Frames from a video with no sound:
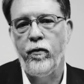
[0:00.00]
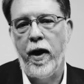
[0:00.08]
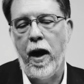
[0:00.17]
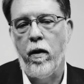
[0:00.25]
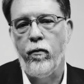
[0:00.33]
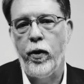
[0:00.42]
of
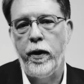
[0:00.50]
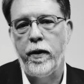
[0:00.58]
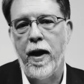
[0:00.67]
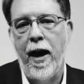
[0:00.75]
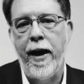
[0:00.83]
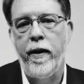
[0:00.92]
Calvary,
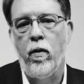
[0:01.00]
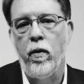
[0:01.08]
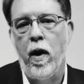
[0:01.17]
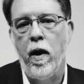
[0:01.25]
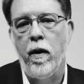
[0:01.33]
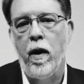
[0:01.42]
died
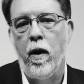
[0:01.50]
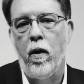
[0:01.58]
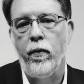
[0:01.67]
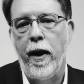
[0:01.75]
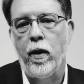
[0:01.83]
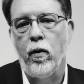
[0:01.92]
on, our,
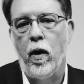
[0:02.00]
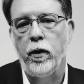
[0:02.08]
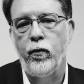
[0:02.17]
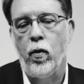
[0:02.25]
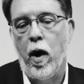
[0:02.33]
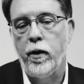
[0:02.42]
on that
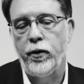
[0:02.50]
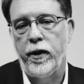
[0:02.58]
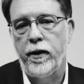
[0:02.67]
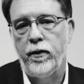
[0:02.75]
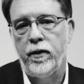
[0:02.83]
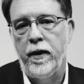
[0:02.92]
cross for our
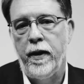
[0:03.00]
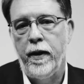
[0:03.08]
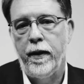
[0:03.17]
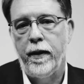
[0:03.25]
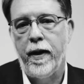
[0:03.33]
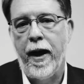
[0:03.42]
sins,
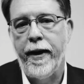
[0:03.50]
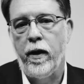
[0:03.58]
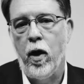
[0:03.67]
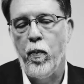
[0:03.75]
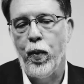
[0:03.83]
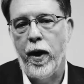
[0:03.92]
died in
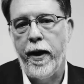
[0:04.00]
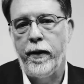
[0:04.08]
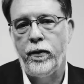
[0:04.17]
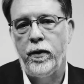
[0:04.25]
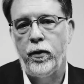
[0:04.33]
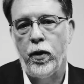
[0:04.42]
our
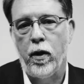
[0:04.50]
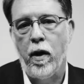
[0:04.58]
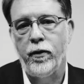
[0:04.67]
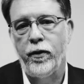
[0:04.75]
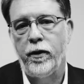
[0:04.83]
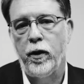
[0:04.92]
place, took
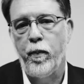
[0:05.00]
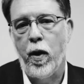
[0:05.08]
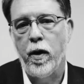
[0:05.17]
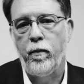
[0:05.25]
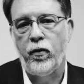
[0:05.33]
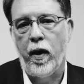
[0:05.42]
our sins
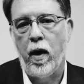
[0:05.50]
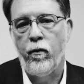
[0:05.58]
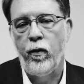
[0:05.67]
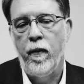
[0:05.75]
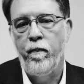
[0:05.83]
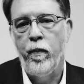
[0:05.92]
upon
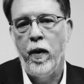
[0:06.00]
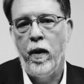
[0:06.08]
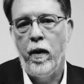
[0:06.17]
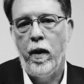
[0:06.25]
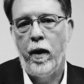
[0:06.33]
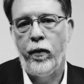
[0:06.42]
himself,
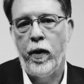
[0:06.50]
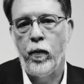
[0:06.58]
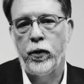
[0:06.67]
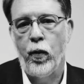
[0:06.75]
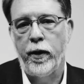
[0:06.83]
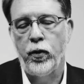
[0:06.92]
and then
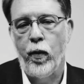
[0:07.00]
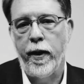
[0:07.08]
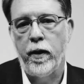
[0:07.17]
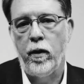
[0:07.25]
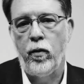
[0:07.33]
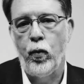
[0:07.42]
was
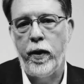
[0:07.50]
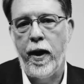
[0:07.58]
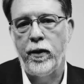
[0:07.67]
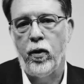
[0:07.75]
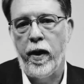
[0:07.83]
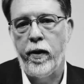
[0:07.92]
resurrected three
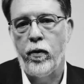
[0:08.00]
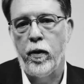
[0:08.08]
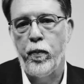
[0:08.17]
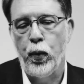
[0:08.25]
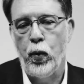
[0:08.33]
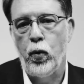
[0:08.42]
days later to
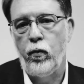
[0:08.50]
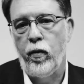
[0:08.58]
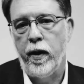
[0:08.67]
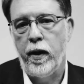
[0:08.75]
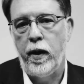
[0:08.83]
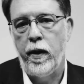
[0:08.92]
prove
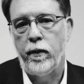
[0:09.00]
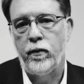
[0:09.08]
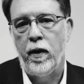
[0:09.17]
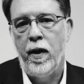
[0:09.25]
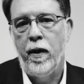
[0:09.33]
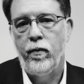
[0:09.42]
that he
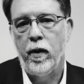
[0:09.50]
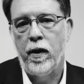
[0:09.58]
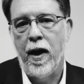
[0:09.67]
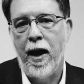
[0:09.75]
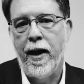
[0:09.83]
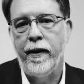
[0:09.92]
is the
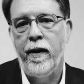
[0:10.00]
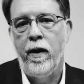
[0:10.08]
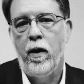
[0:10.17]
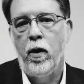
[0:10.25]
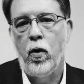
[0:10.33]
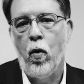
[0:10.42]
God
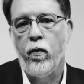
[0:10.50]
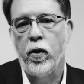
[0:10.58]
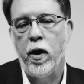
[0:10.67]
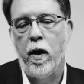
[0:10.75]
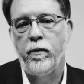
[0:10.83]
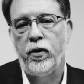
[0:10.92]
who
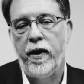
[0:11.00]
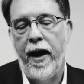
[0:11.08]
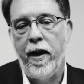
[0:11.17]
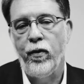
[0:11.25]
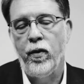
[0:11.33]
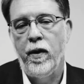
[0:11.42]
overcomes
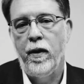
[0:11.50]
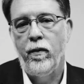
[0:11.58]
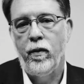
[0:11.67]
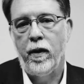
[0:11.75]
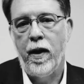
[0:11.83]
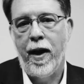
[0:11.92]
death,
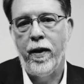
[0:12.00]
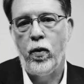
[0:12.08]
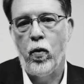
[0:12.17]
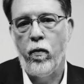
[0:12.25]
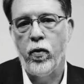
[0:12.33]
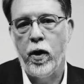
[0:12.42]
the God
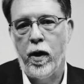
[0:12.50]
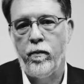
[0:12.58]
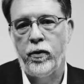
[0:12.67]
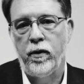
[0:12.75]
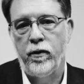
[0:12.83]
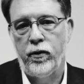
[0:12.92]
who
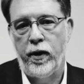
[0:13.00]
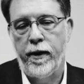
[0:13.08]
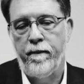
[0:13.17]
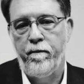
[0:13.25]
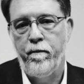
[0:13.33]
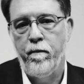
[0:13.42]
overcomes sin.